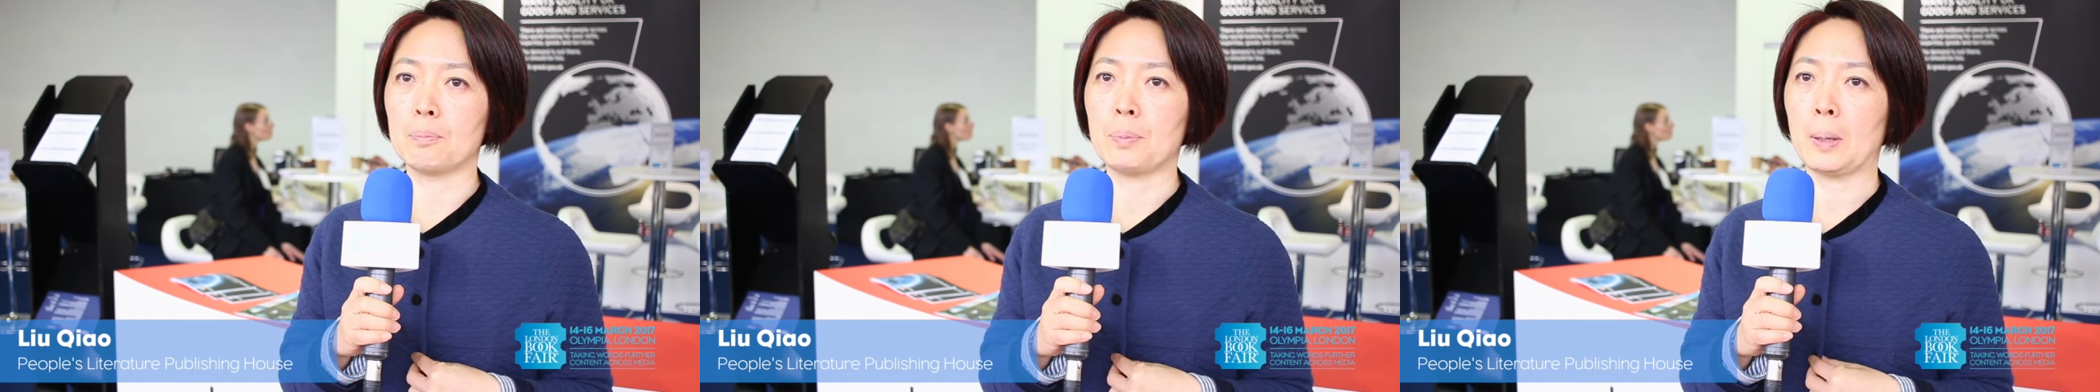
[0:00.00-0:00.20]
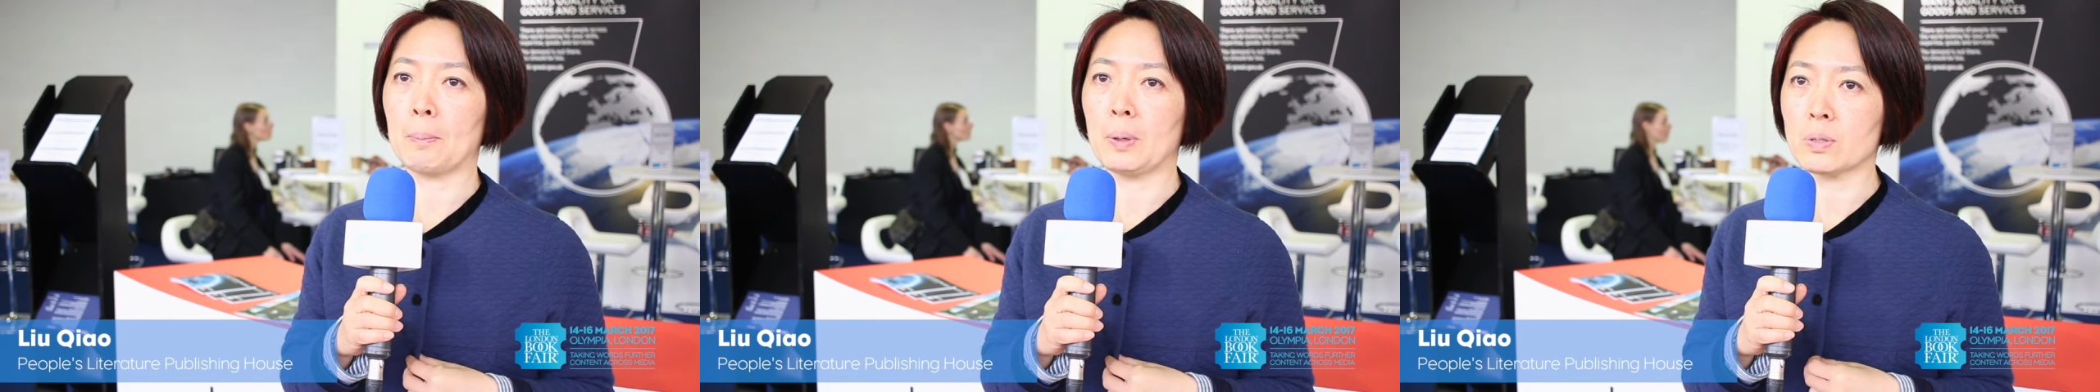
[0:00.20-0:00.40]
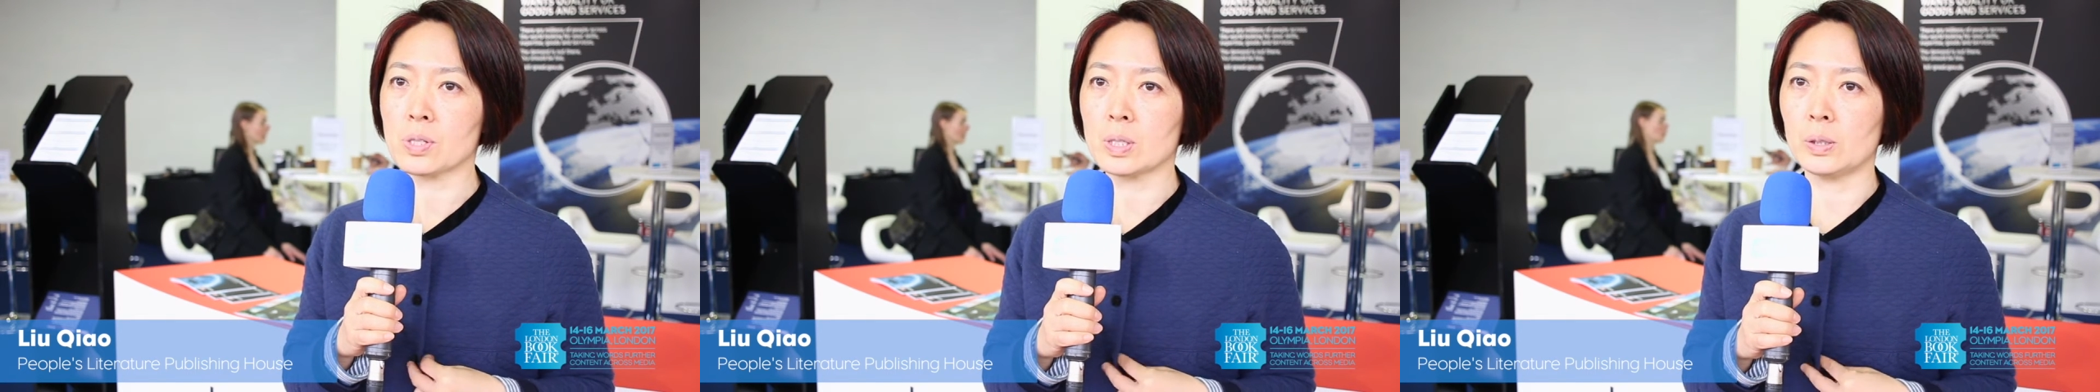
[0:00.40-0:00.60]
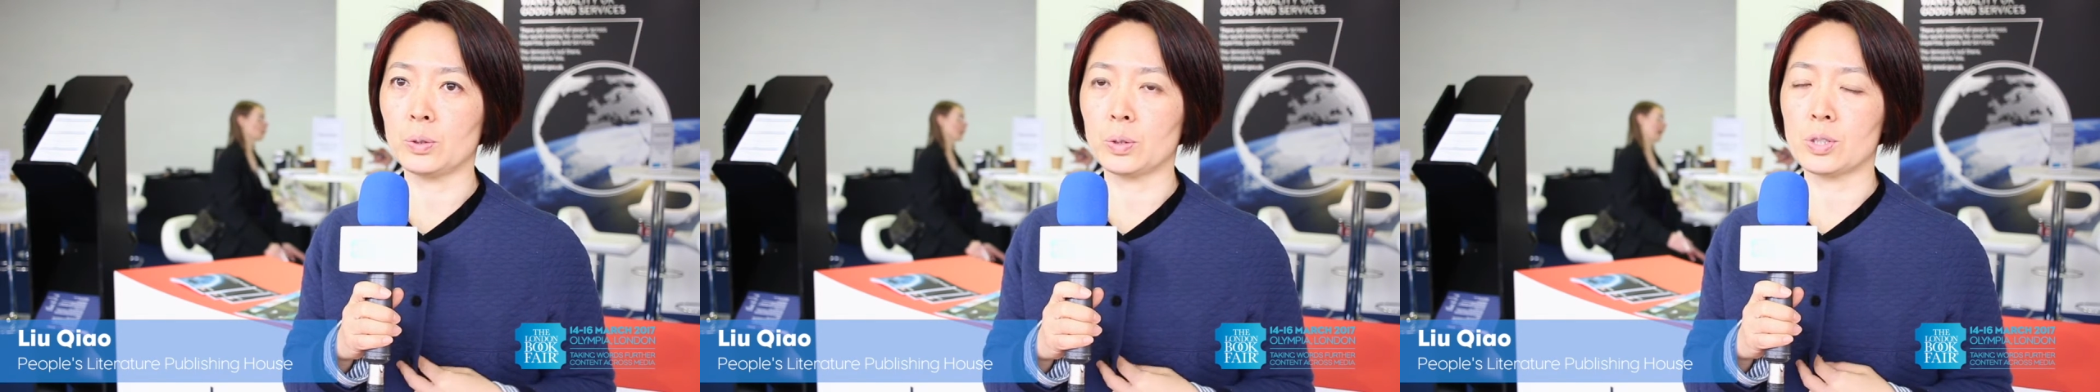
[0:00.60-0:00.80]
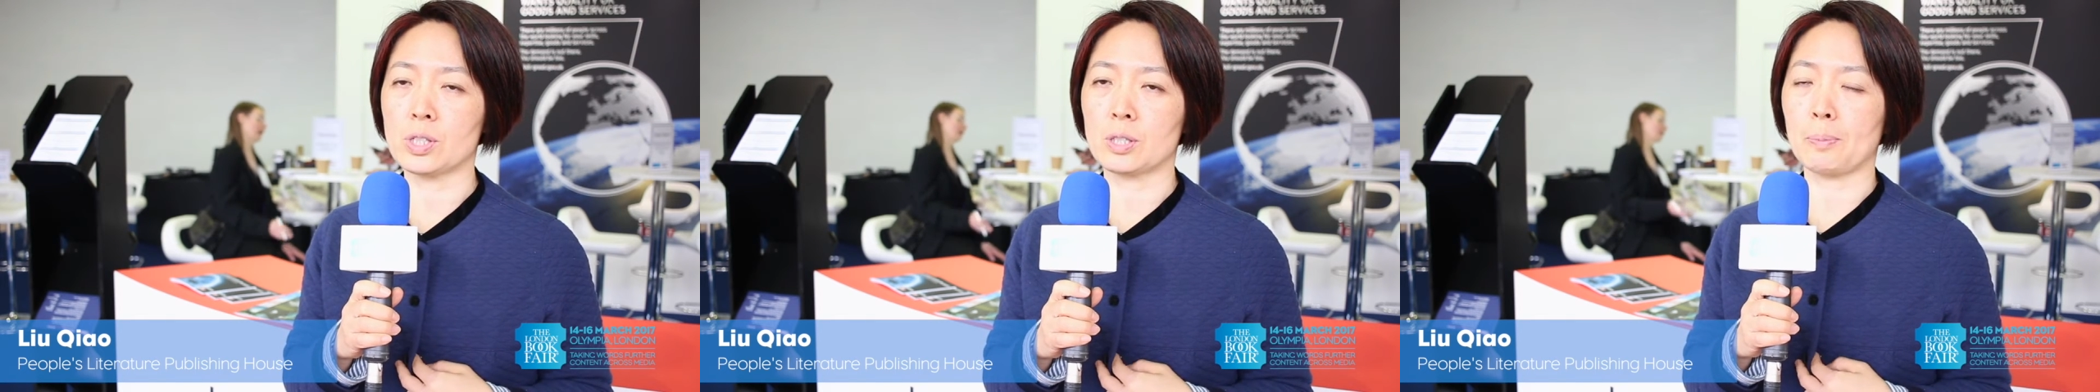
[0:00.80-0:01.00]
People's
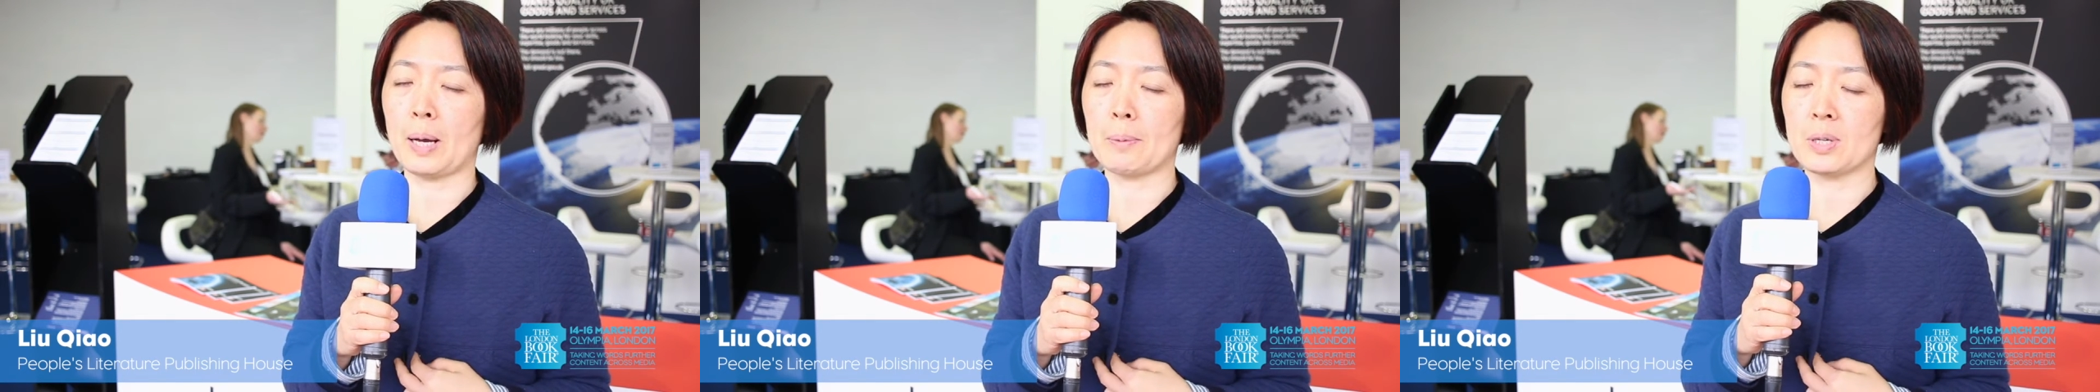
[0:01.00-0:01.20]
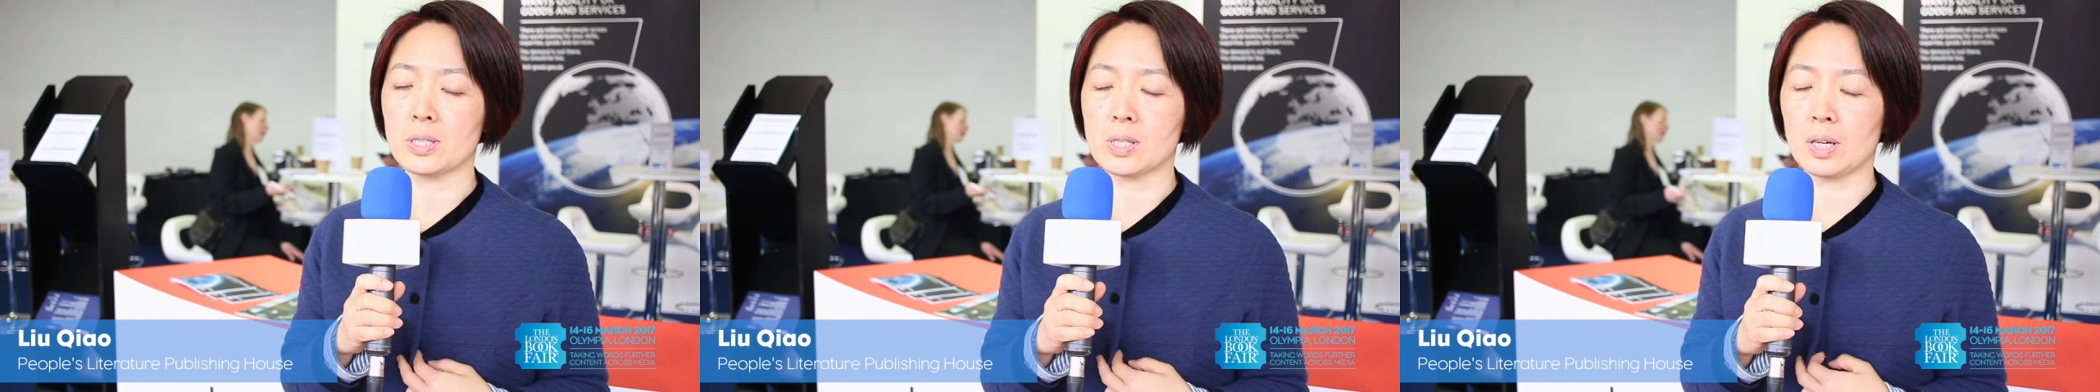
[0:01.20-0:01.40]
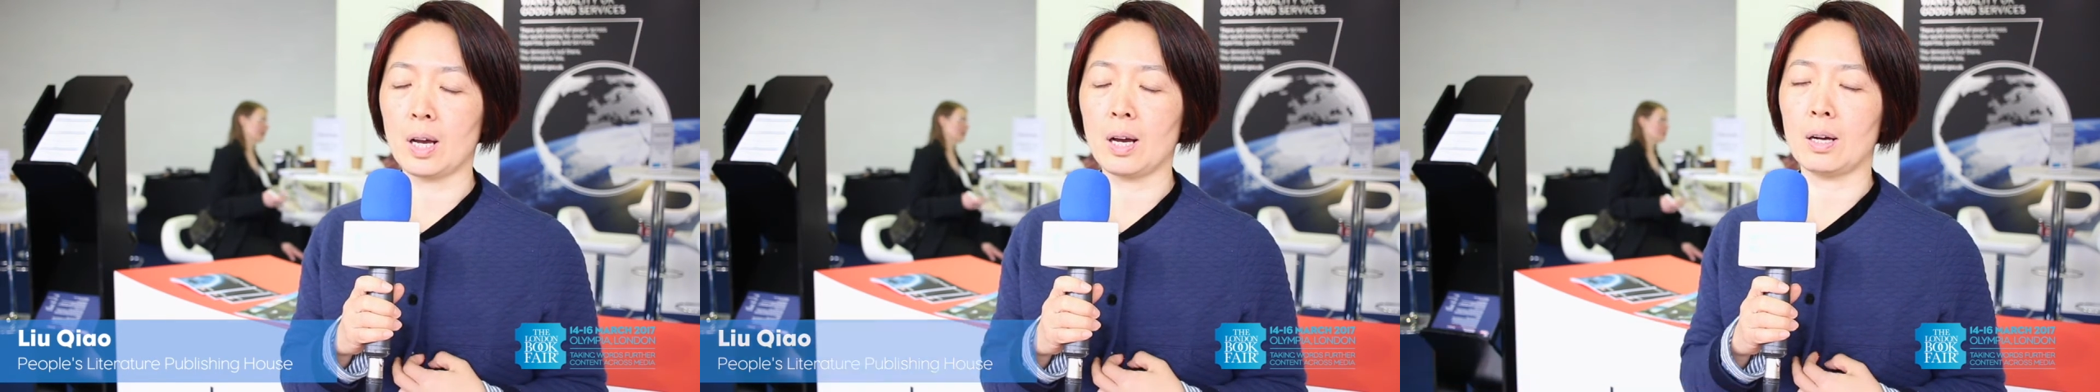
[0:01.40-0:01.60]
Literature Publishing